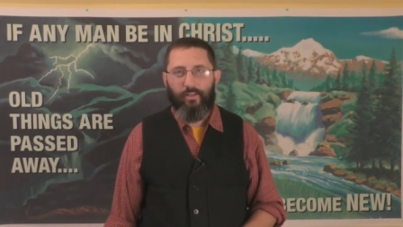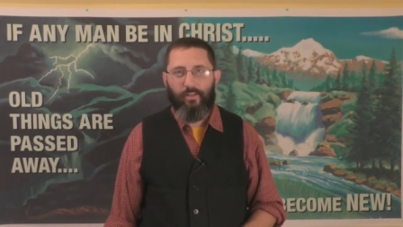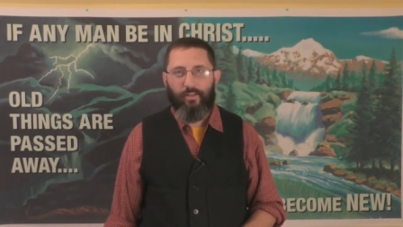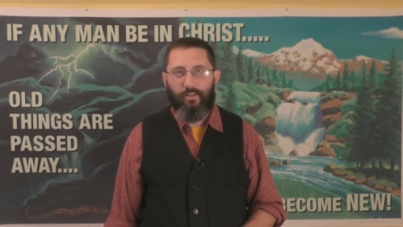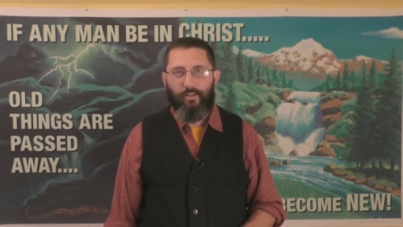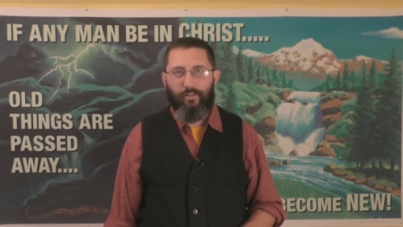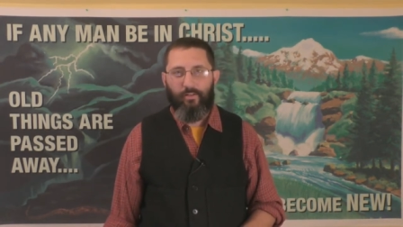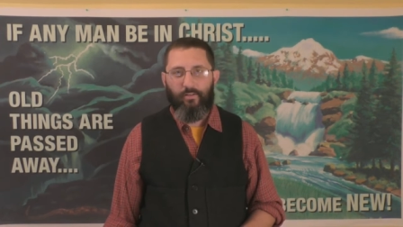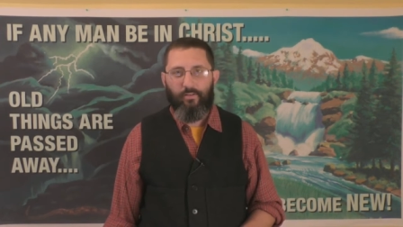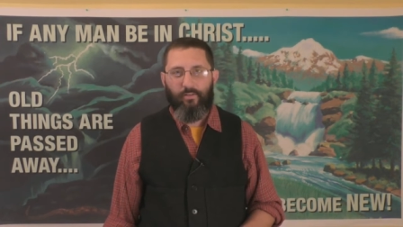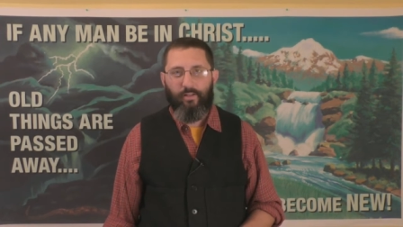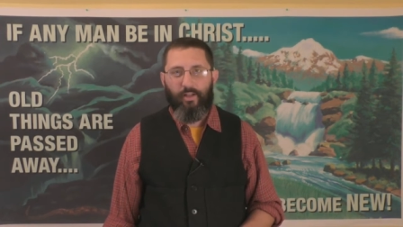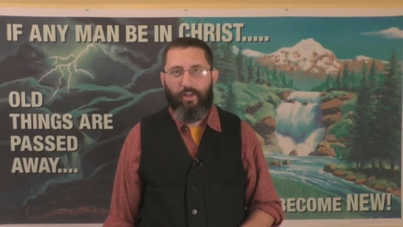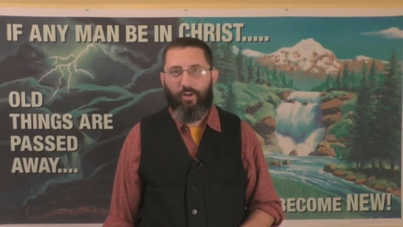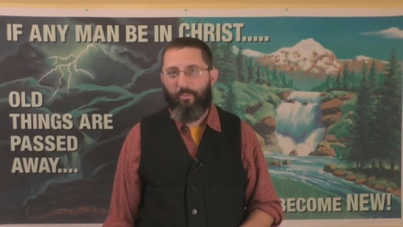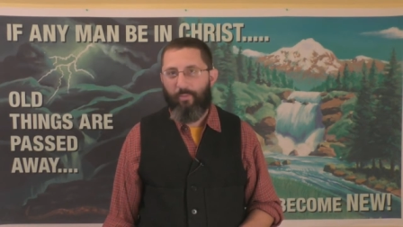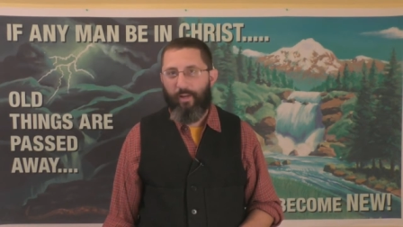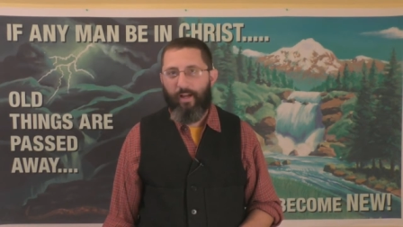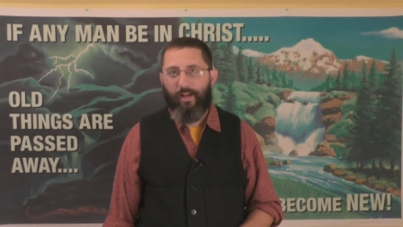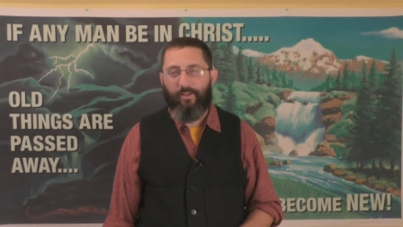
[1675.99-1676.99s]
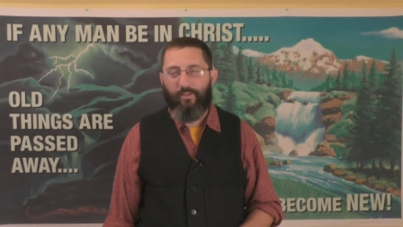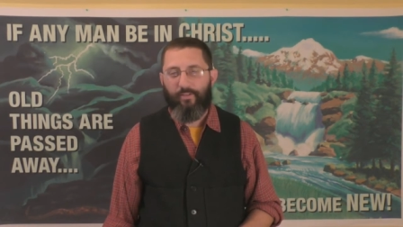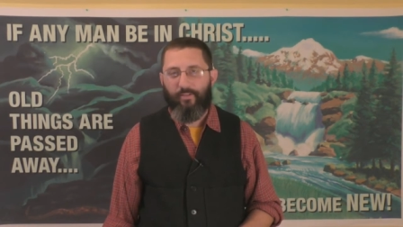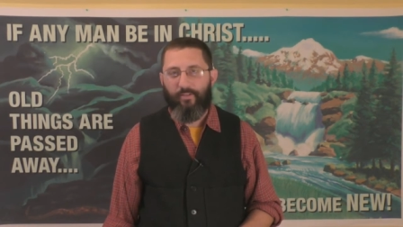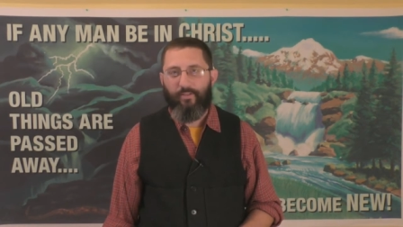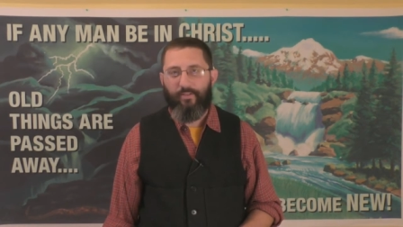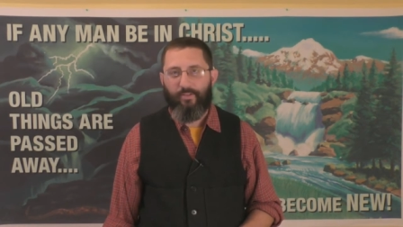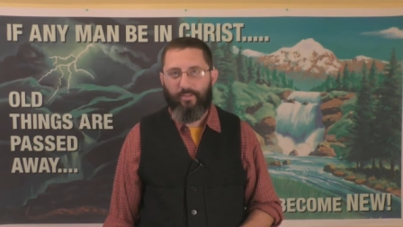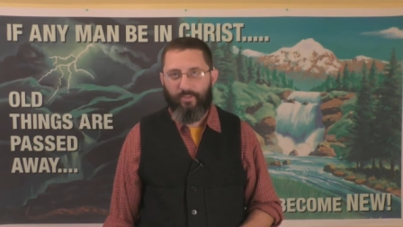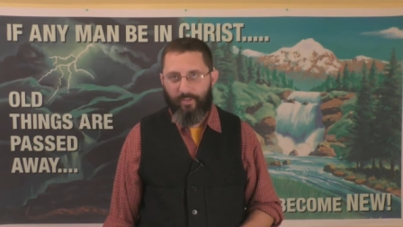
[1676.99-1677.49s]
you know,
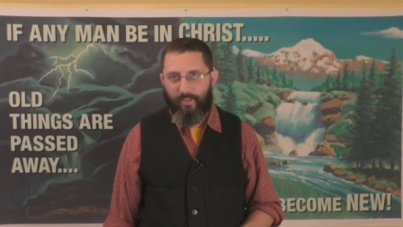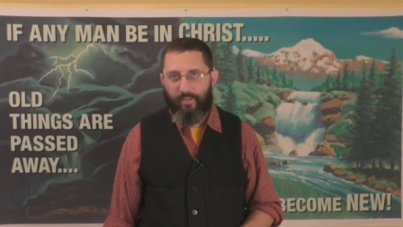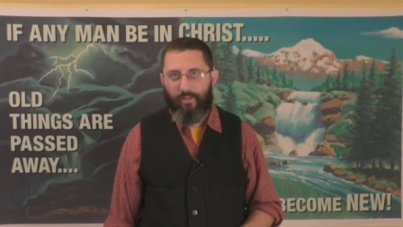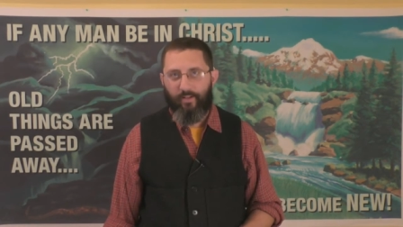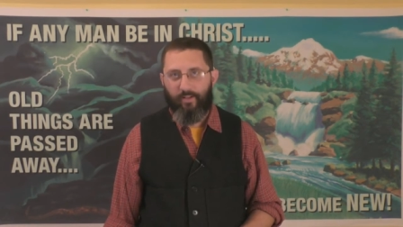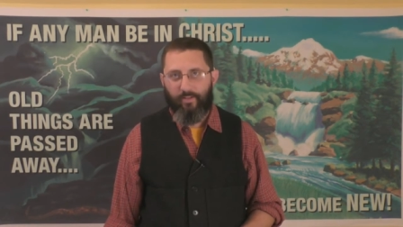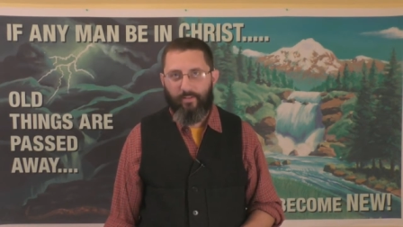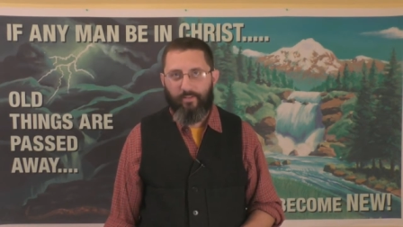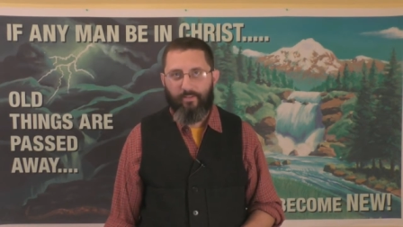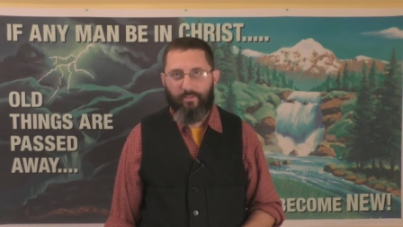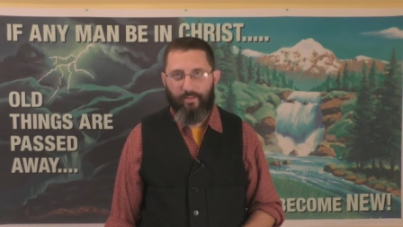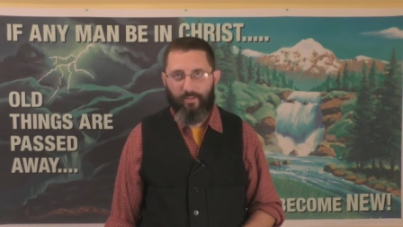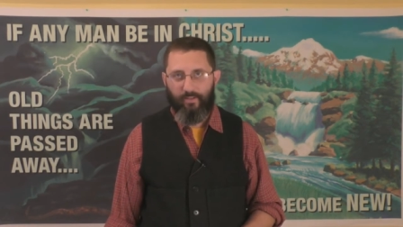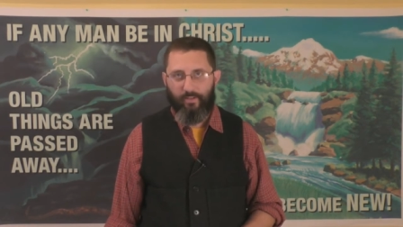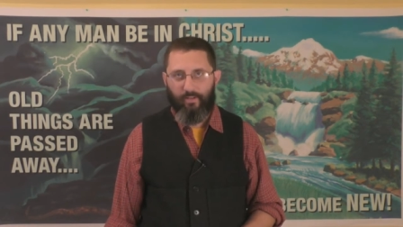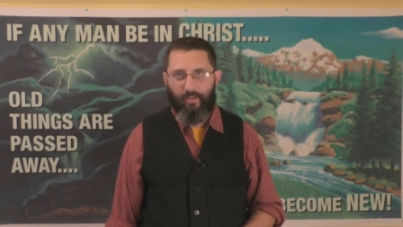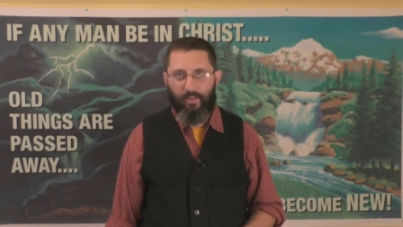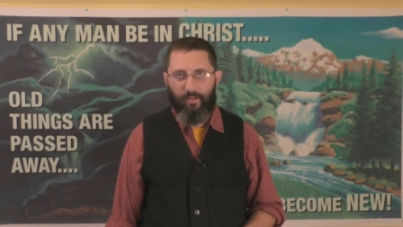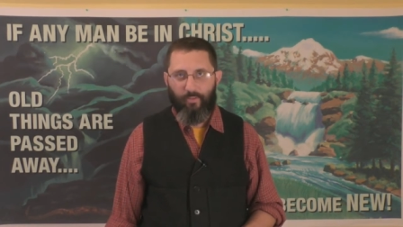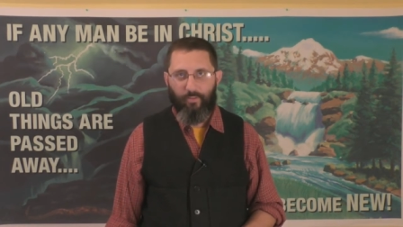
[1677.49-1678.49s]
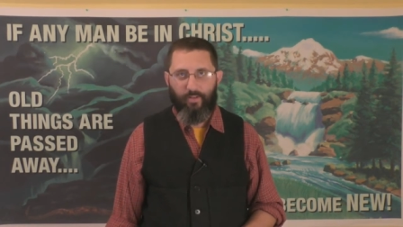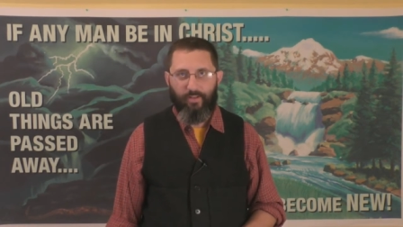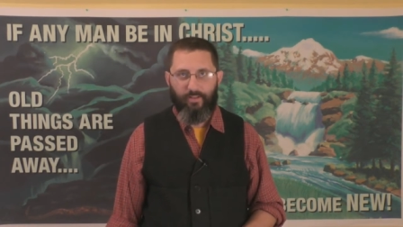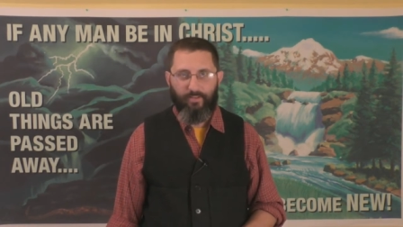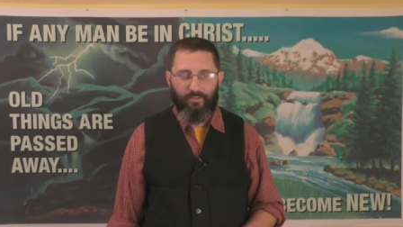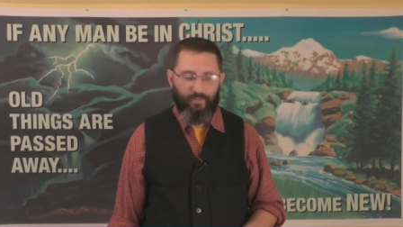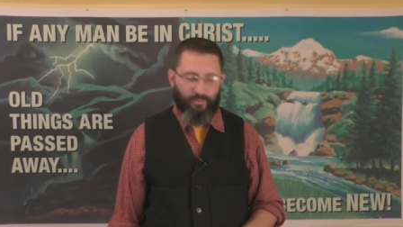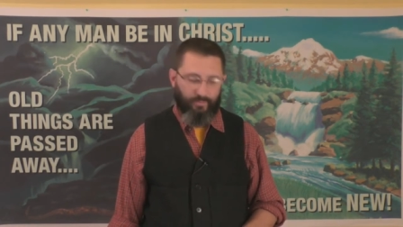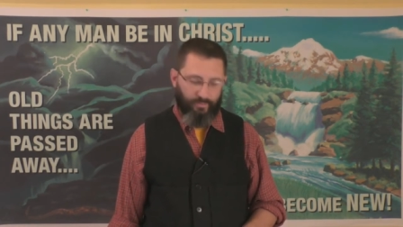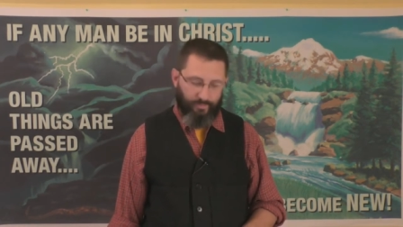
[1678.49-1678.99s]
hellbound sinner is all I
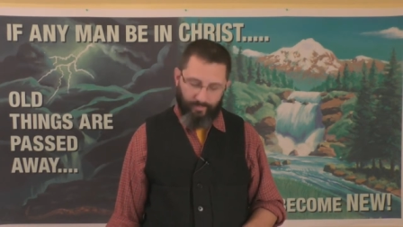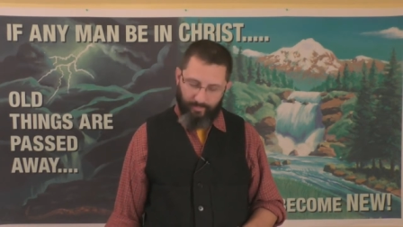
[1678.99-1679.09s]
was.